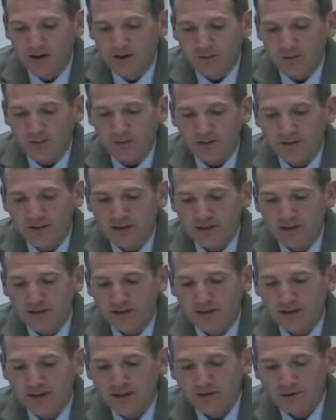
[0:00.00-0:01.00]
We would then
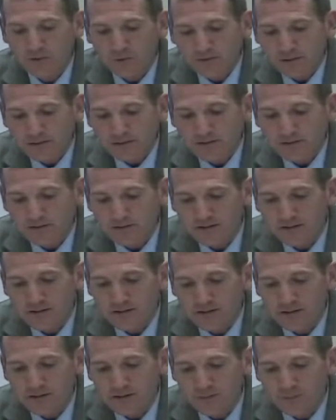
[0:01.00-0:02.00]
increase
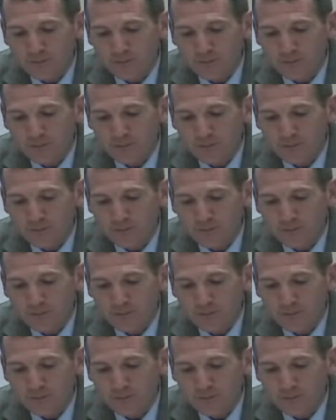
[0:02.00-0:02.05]
uh,